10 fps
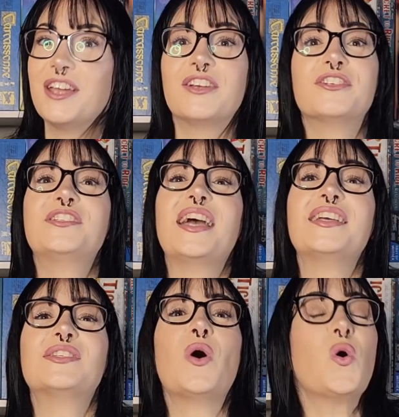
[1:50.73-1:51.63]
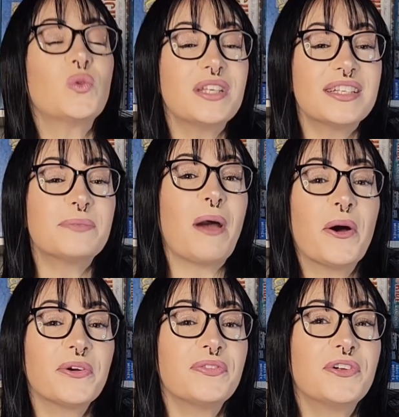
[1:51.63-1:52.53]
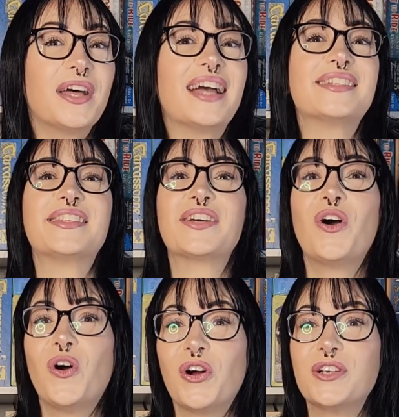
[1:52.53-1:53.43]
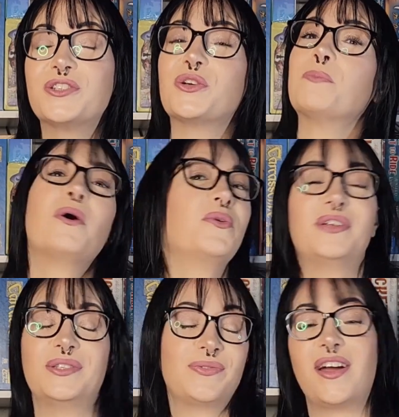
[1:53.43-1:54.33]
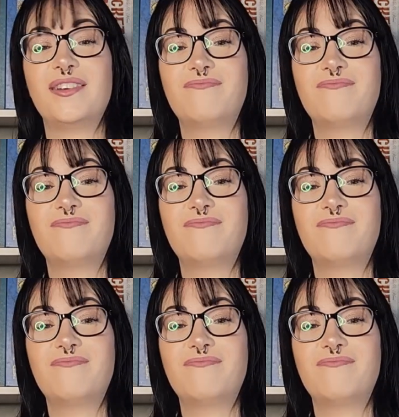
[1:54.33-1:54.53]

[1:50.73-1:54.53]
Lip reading: your deck is only as powerful as the cards your opponents run.